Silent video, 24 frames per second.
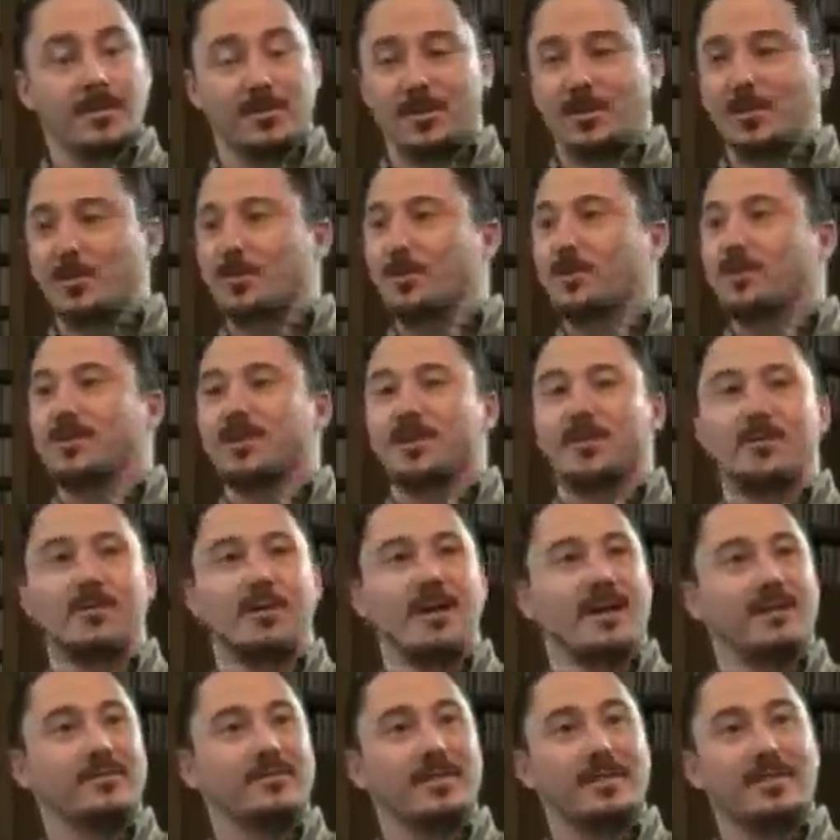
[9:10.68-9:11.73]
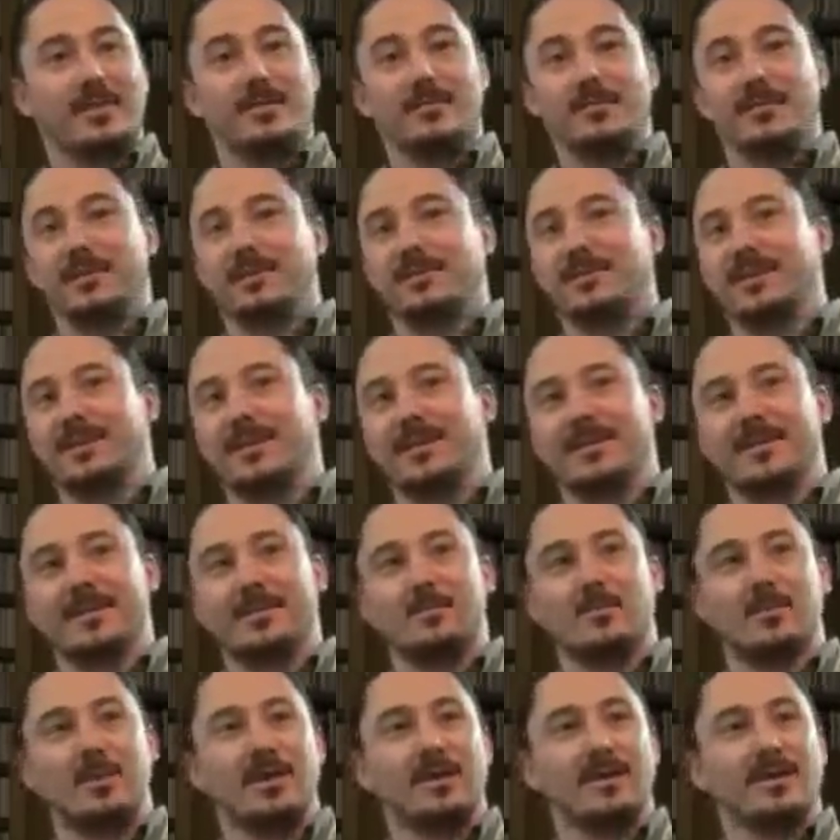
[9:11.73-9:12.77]
You do. You have to love it.
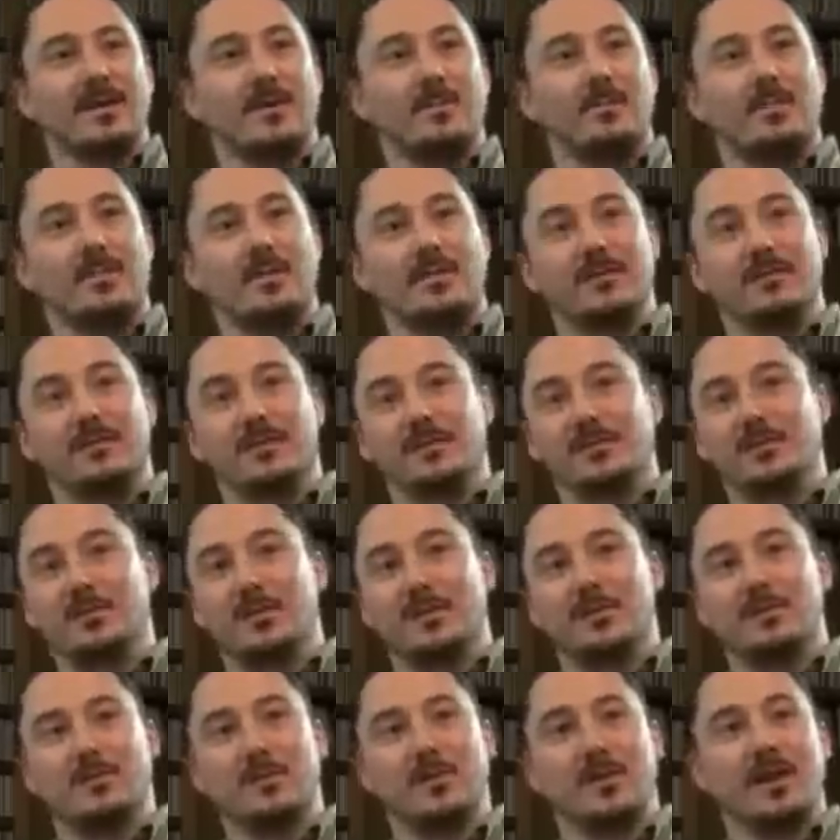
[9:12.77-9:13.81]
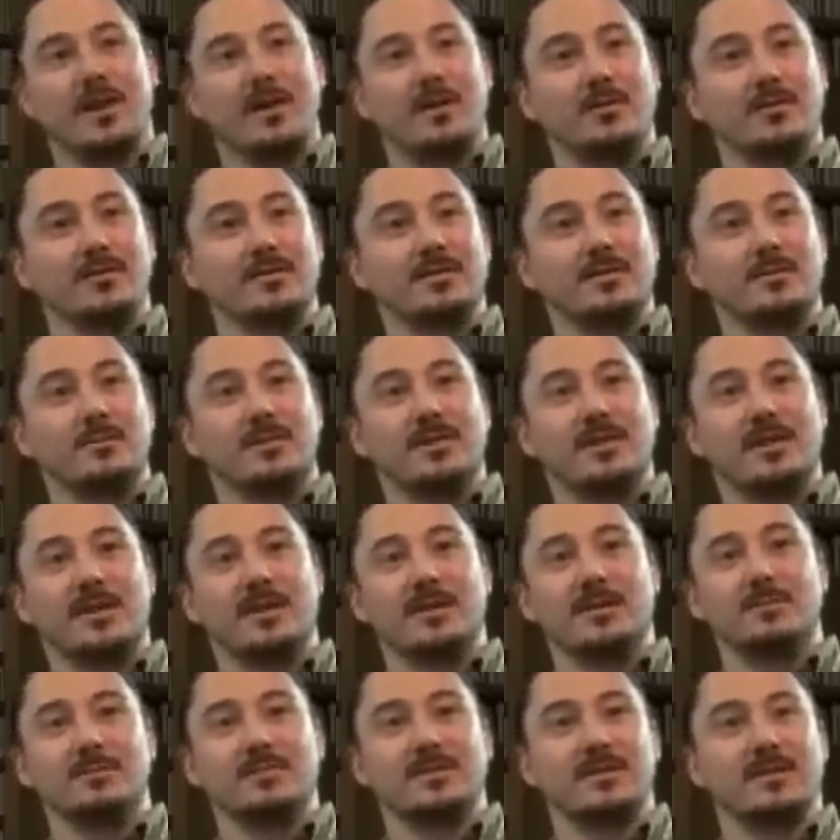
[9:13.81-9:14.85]
Being up for 24 hours
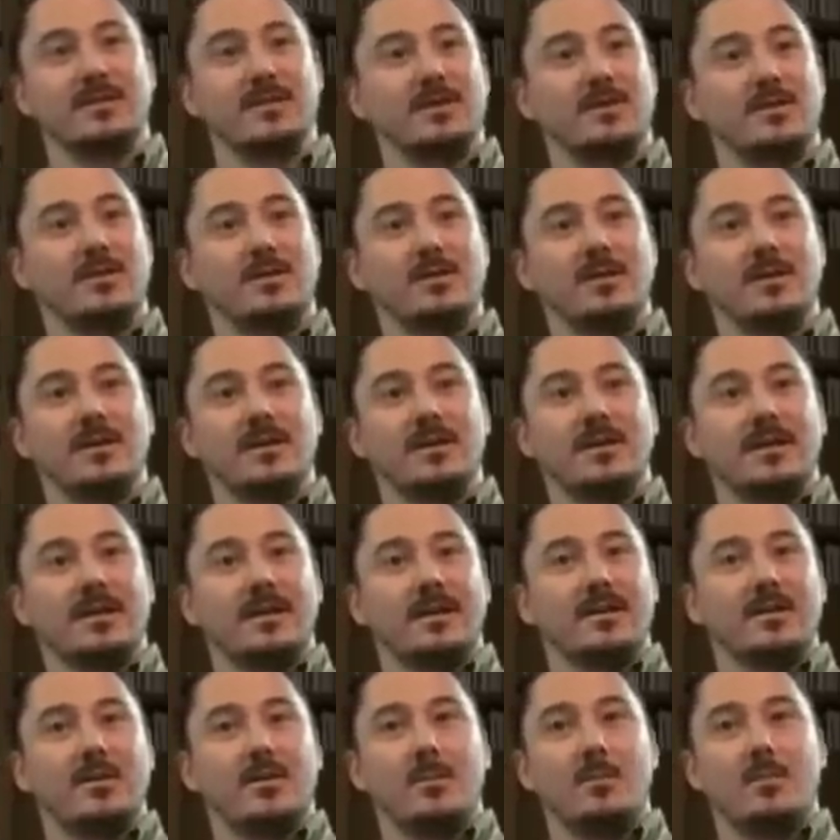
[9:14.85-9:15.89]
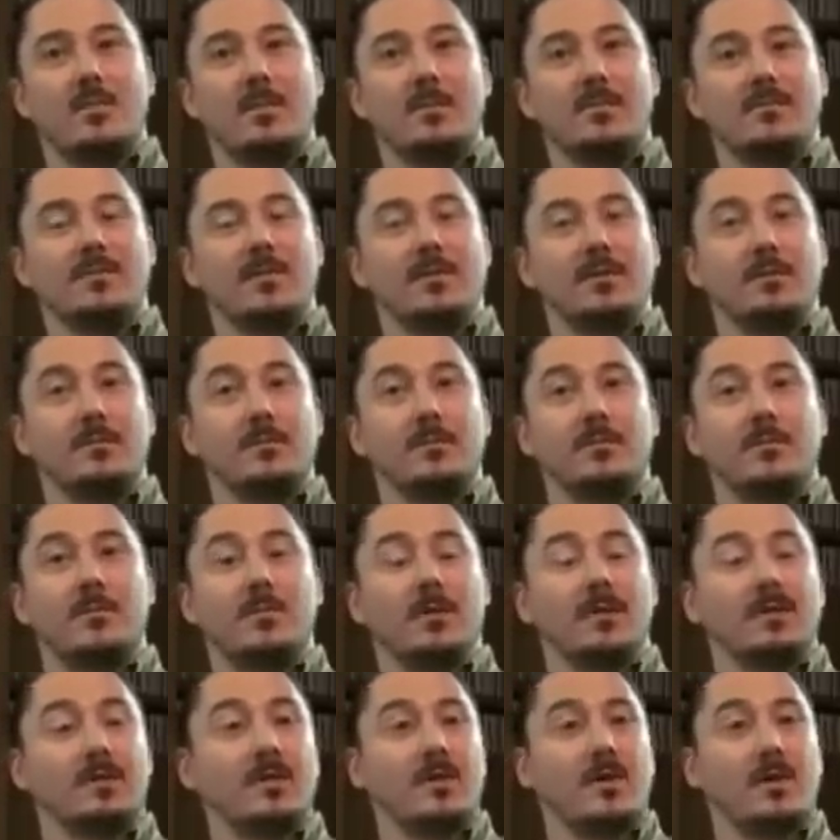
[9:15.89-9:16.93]
sometimes, going from
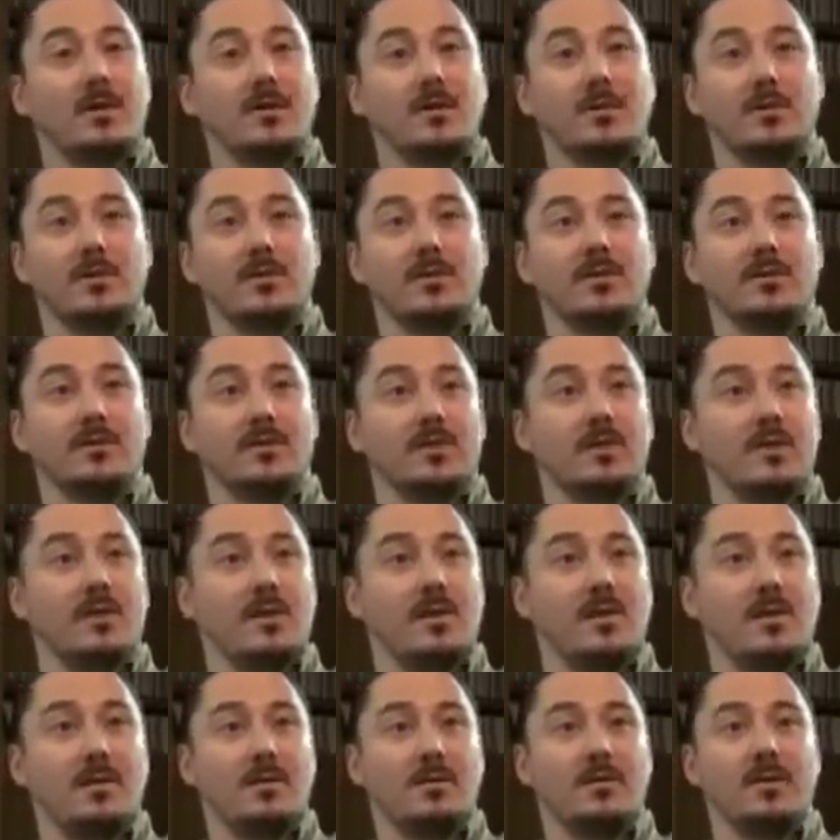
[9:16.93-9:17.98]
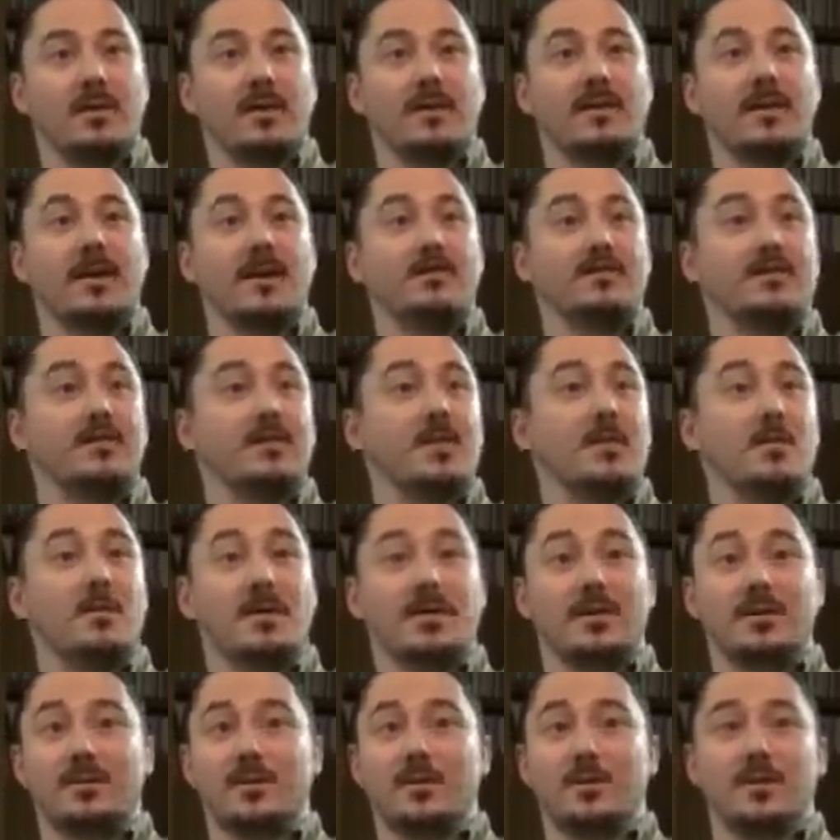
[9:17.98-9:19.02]
one call to another call and have to know
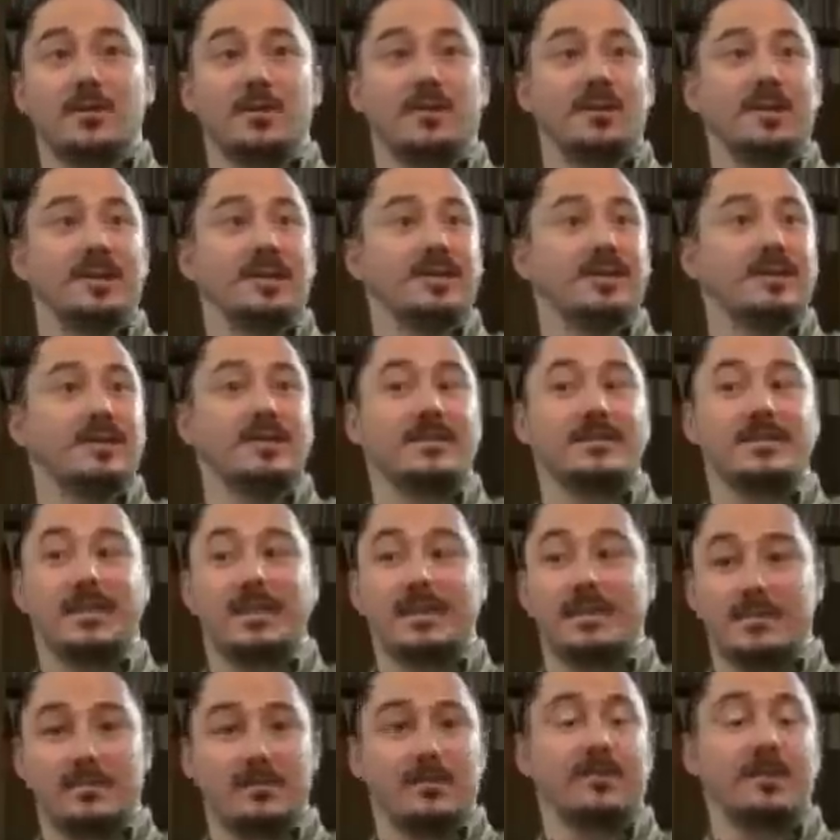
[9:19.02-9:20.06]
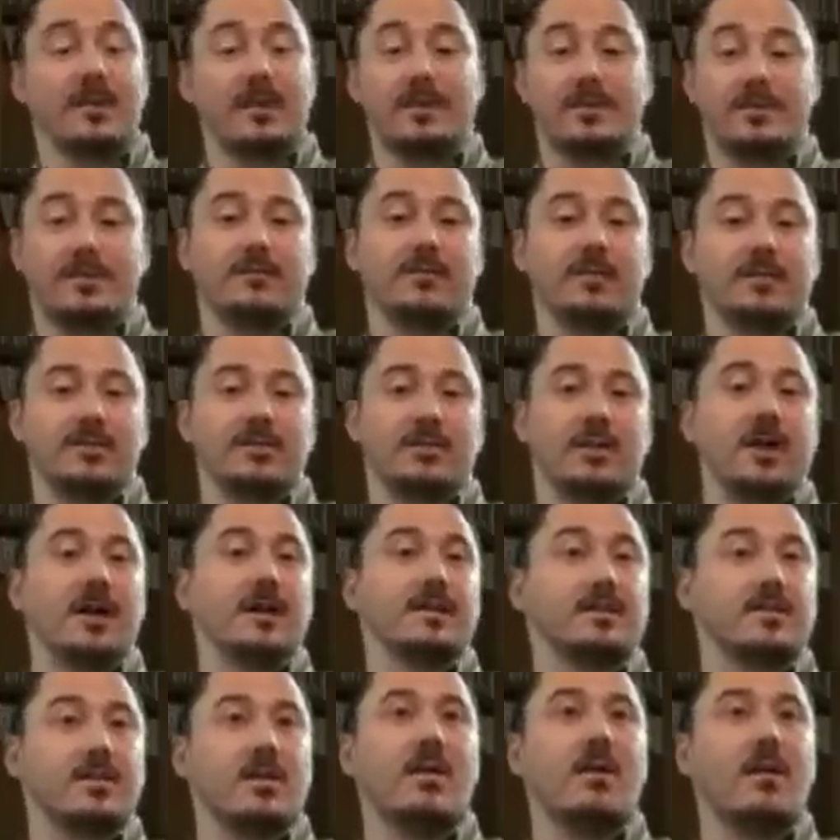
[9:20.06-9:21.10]
what you're doing on each
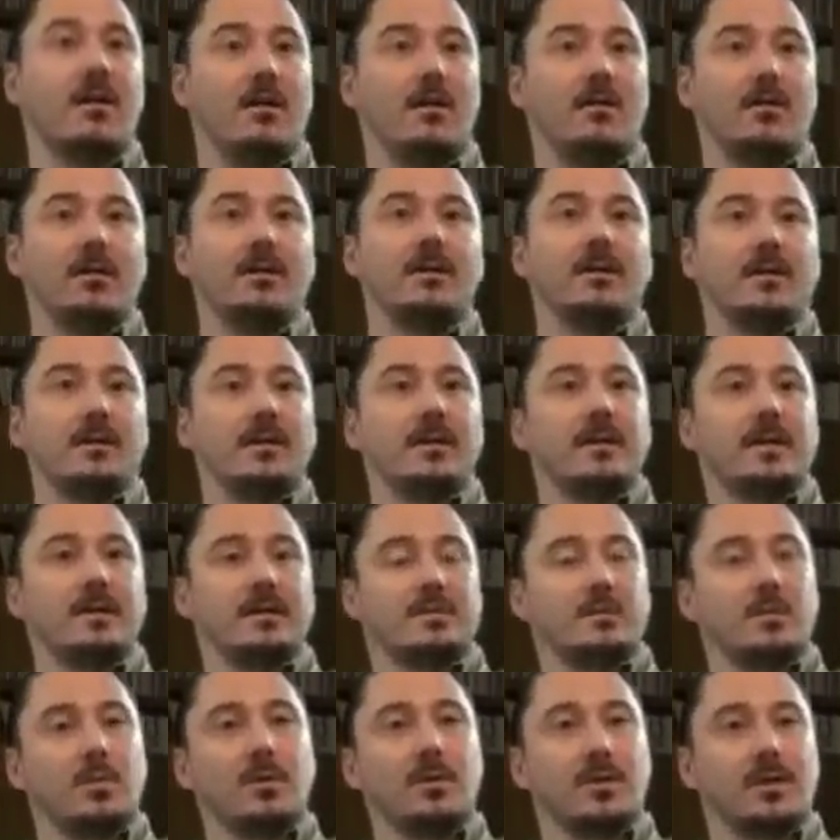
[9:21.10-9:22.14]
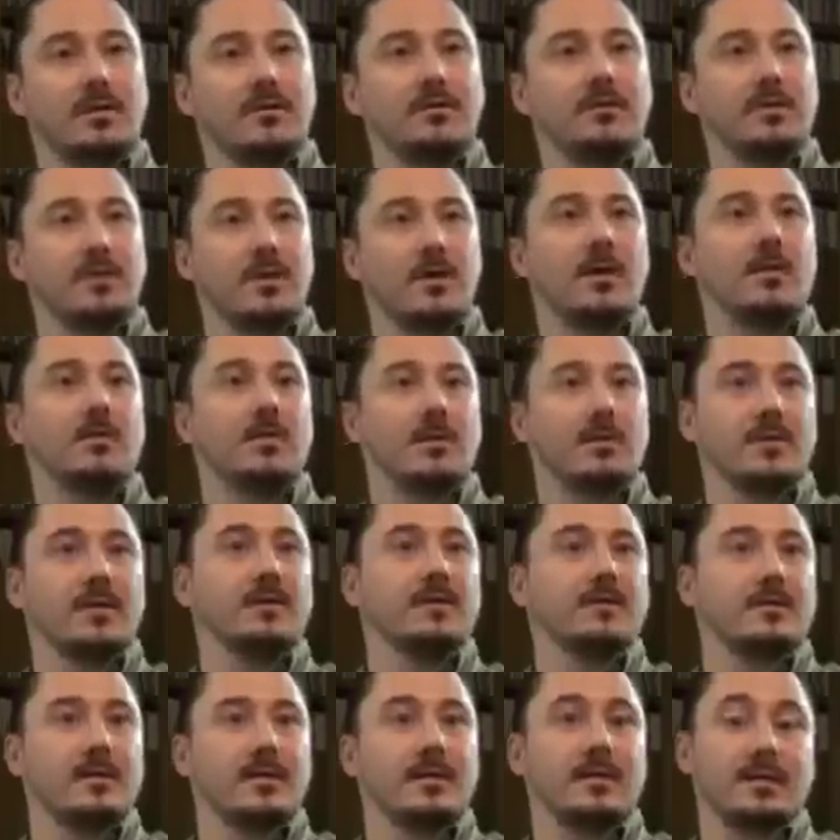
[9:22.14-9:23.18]
individualized call is pretty
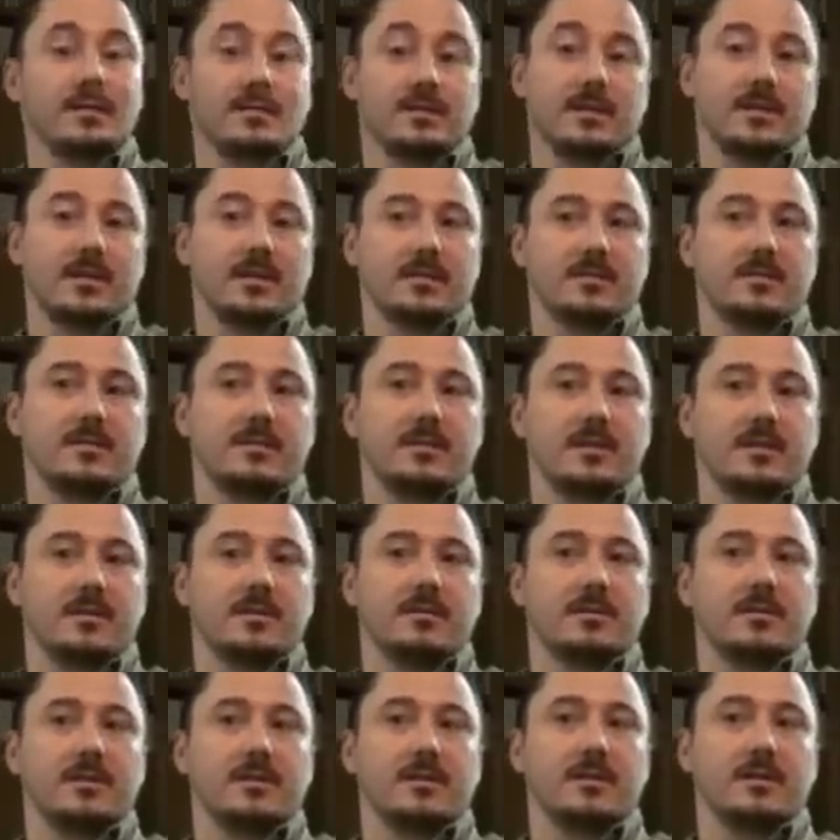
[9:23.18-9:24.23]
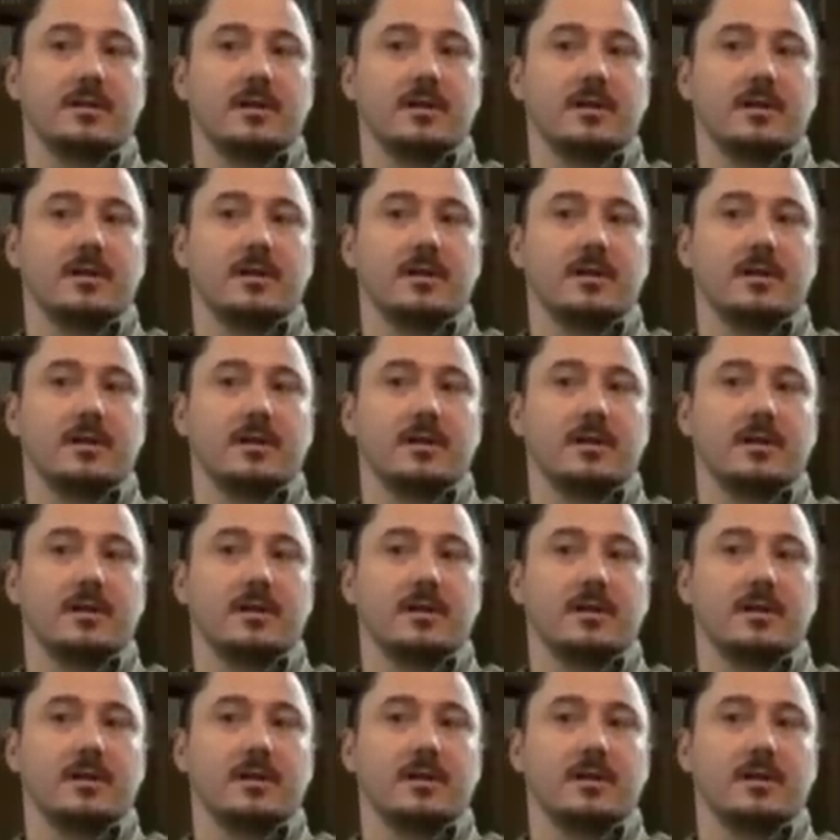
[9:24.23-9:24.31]
phenomenal. It's a